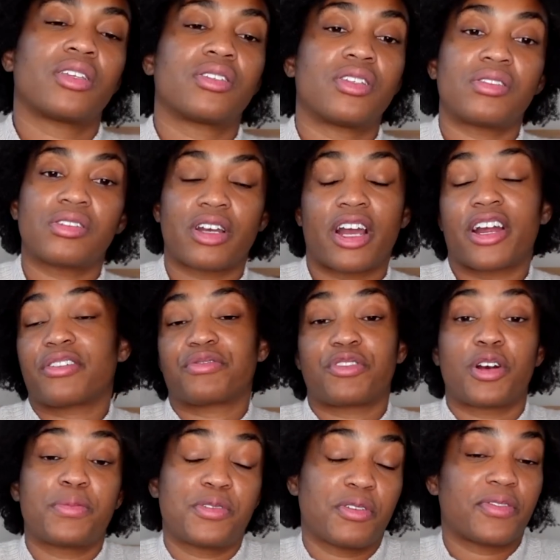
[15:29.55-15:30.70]
To start,
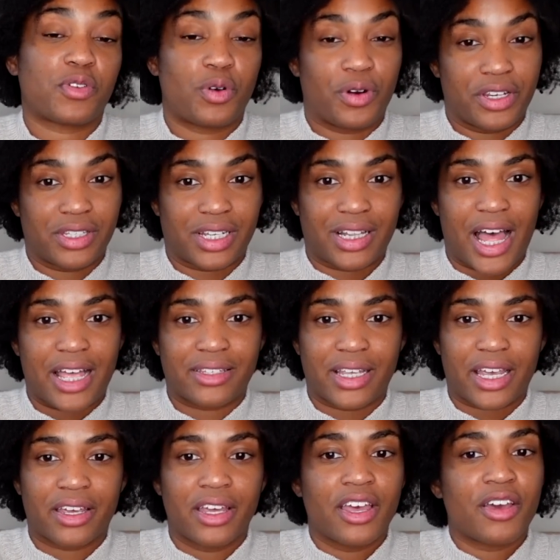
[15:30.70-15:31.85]
robes are of course a
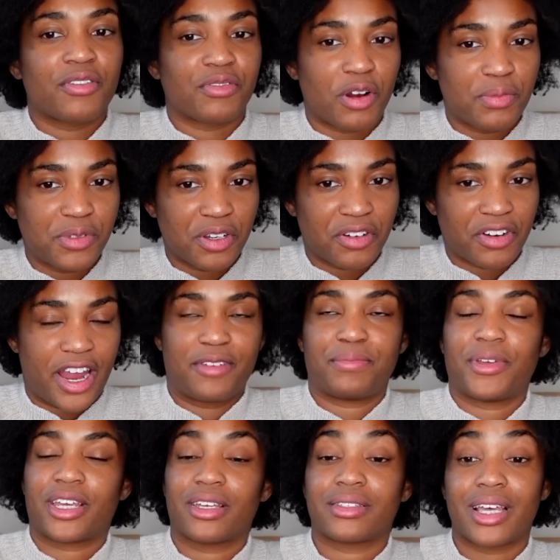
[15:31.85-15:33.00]
classic. Robes are great
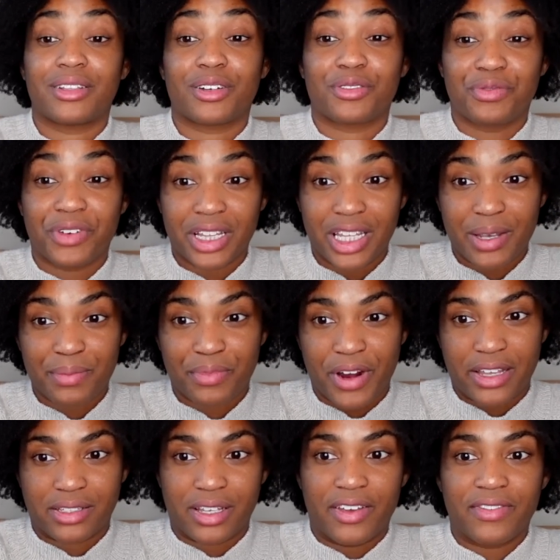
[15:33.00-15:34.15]
because they look really
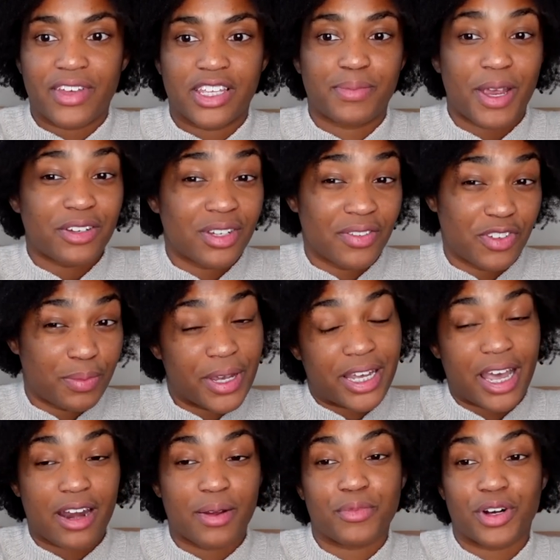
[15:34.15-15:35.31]
impressive, especially if you pick
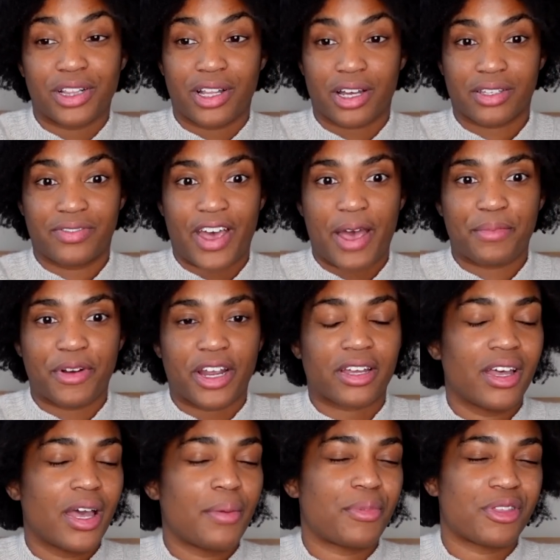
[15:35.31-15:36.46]
out a more luxe fabric,
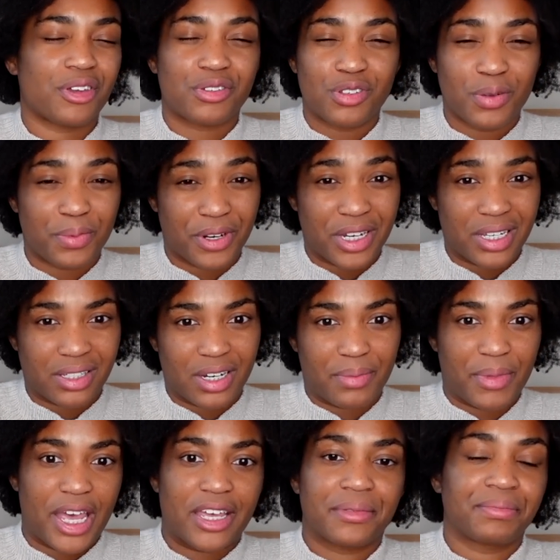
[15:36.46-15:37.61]
but they're super easy to
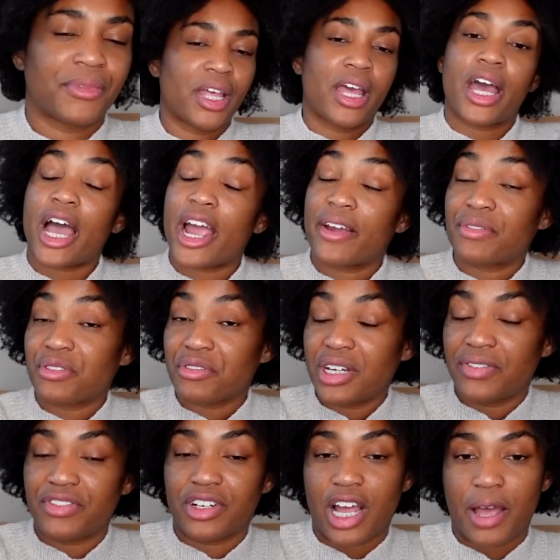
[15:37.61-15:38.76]
make. I have 3
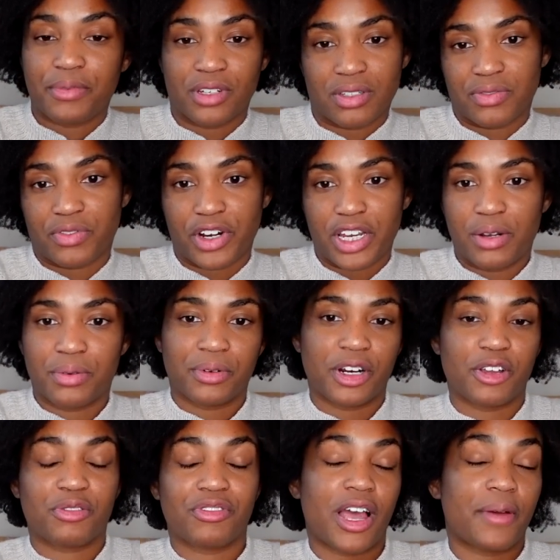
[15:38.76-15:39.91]
different options for you, or
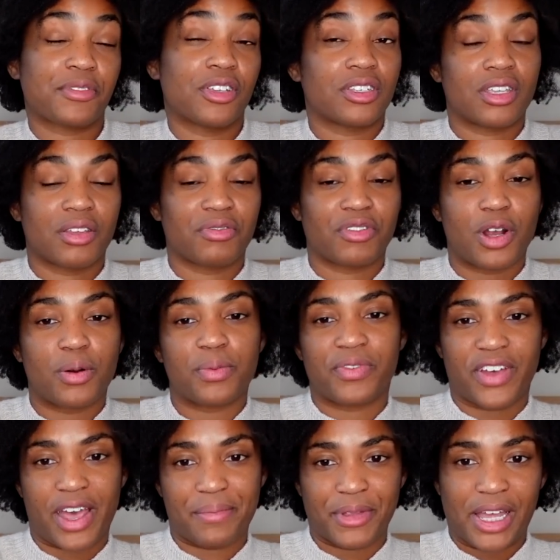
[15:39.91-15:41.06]
3 options in the robe
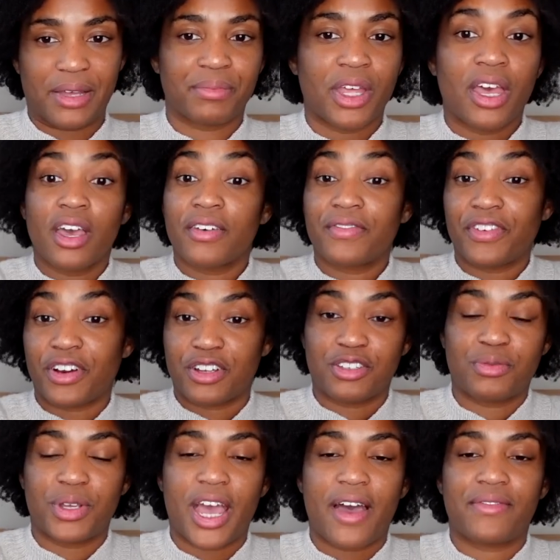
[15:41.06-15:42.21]
family. First,
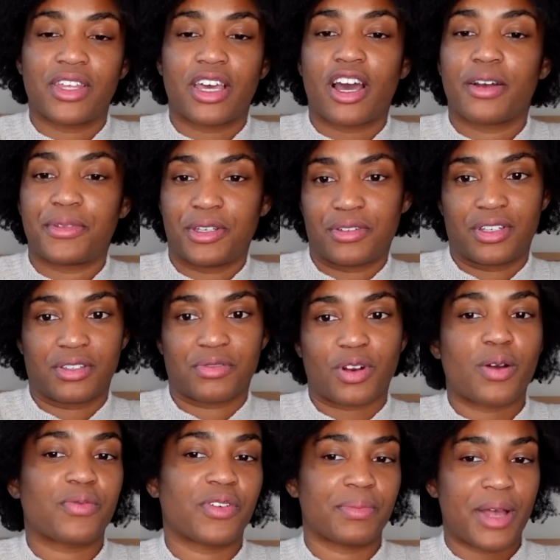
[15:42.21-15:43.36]
we have the Arbutus
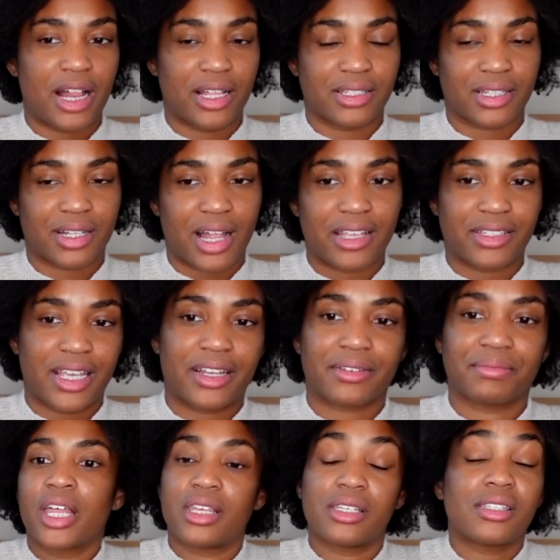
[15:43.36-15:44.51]
robe from Helen's Closet.
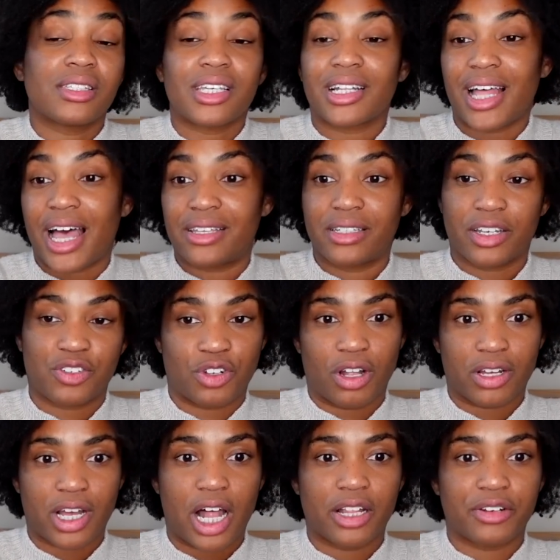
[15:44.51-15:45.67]
This is a classic shawl
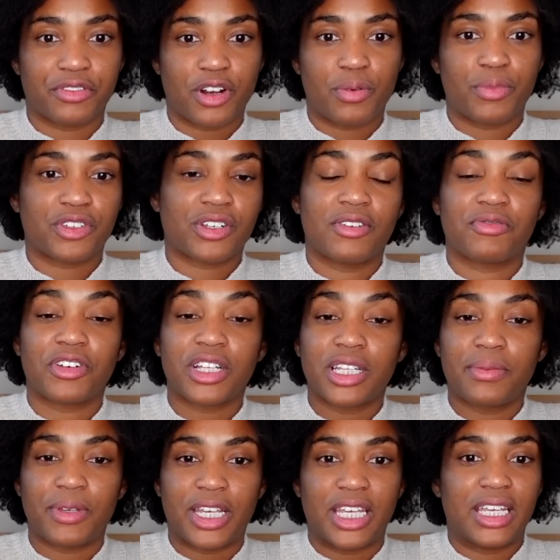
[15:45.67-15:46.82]
collar robe which can really
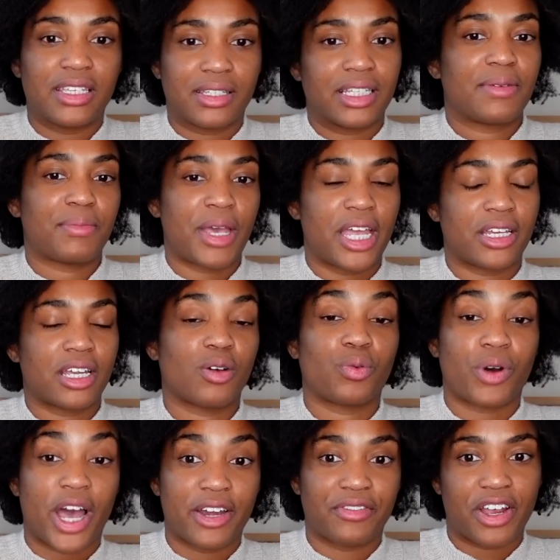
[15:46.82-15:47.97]
be easily made in a
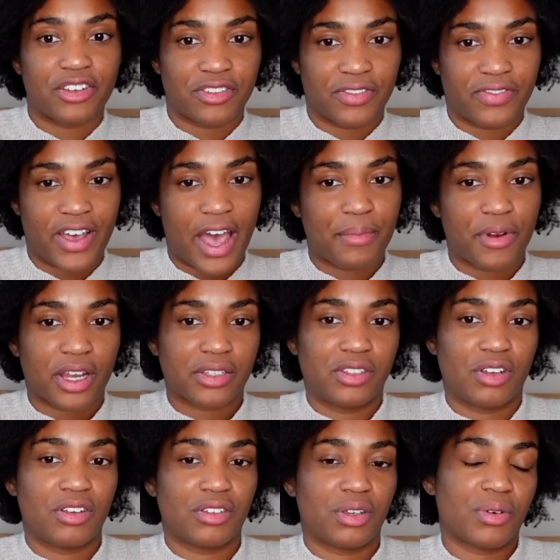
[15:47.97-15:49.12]
wide range of fabrics. You
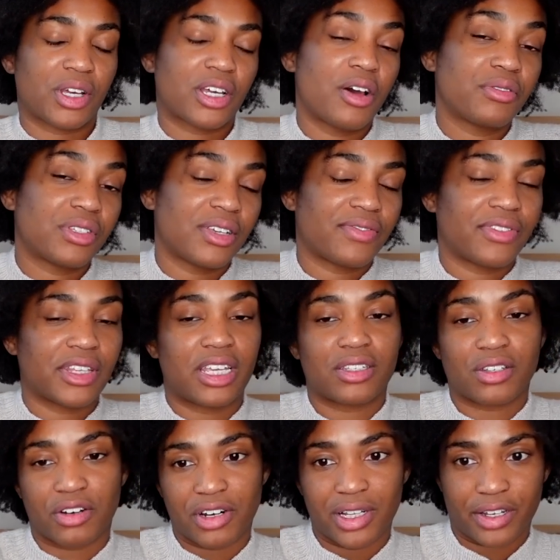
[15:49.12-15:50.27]
can do a cozy
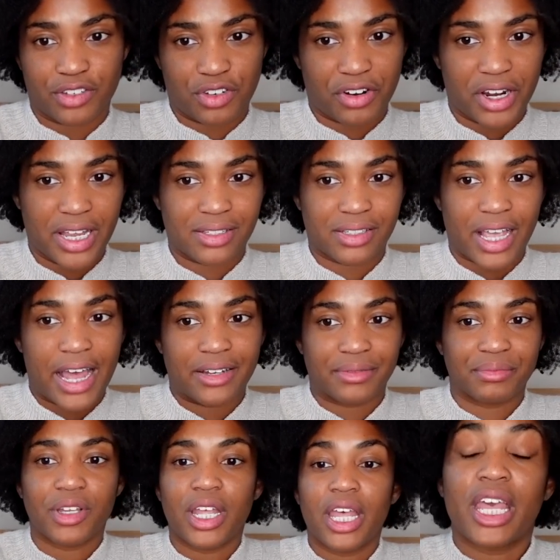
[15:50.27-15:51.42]
fleece or a luxurious satin.
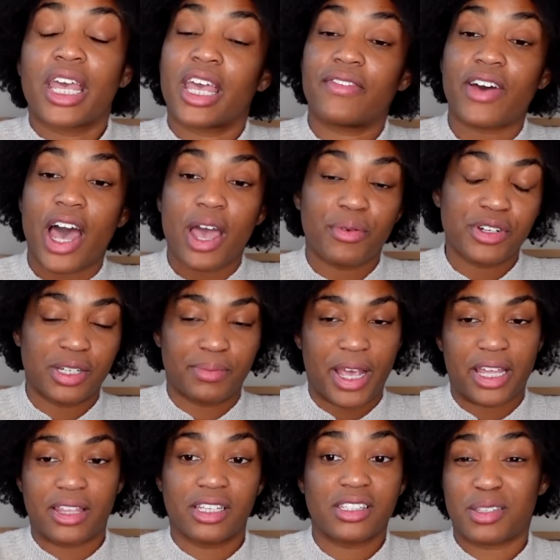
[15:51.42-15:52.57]
If I were to
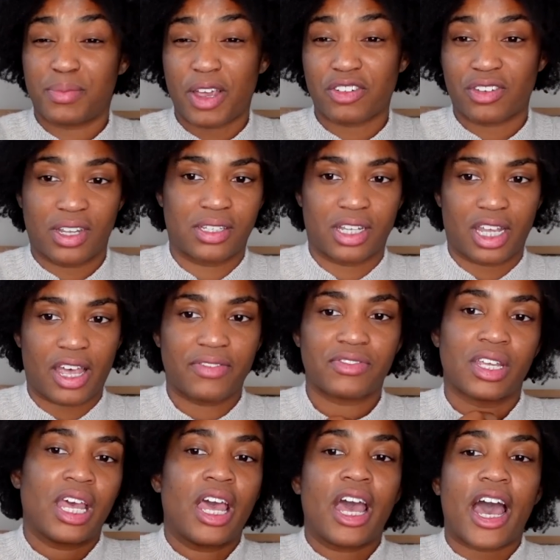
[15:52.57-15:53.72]
make this, especially as a
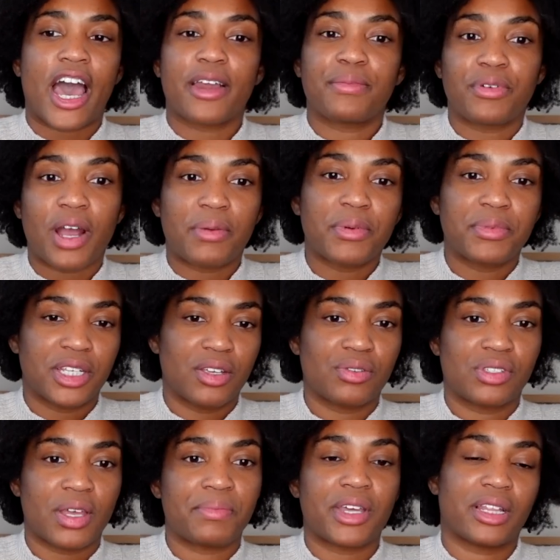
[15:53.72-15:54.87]
gift, I'd probably use
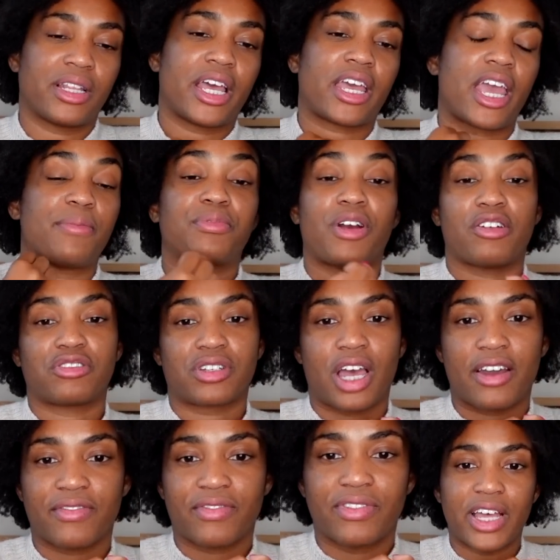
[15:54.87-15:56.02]
something like a brushed
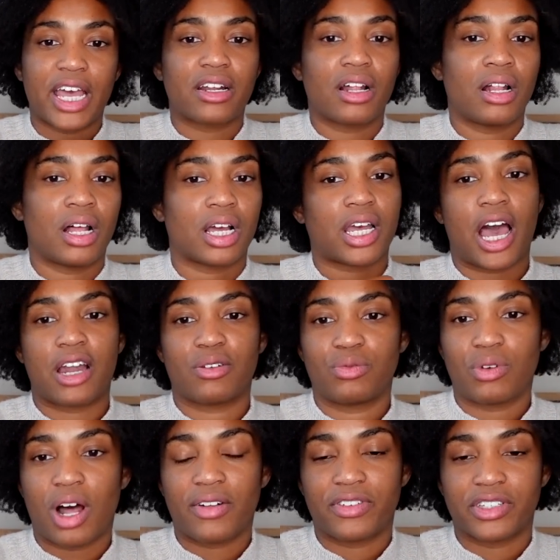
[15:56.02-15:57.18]
cotton flannel, a cotton
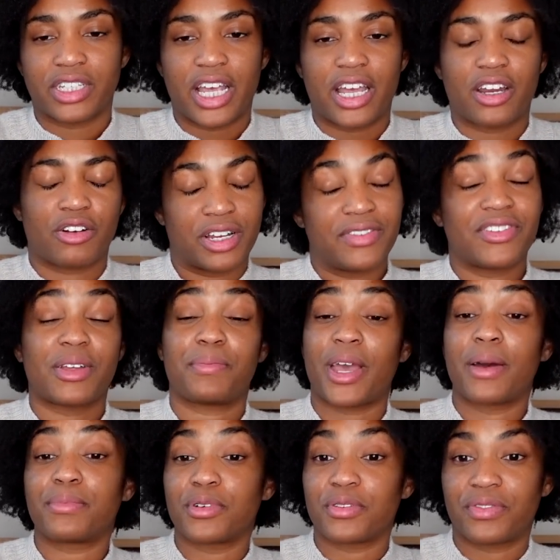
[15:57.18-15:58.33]
waffle knit, or even a
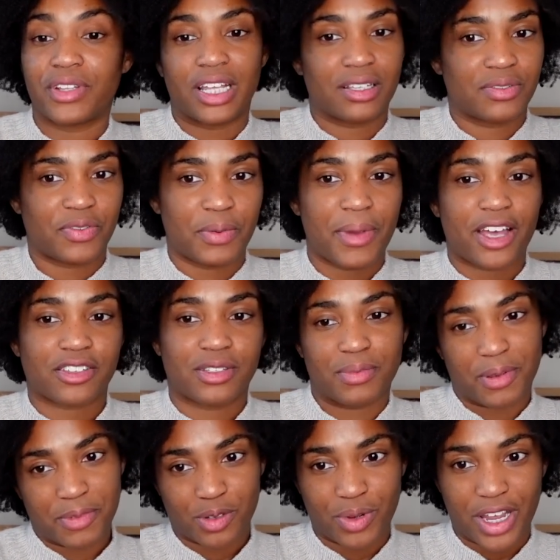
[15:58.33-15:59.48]
bamboo fleece for
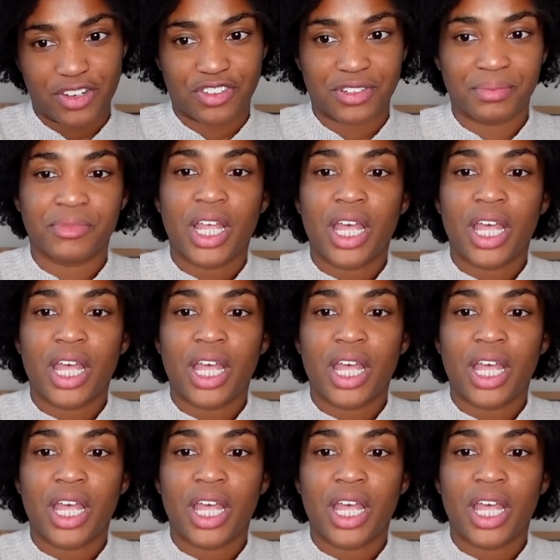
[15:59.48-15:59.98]
maximum squish.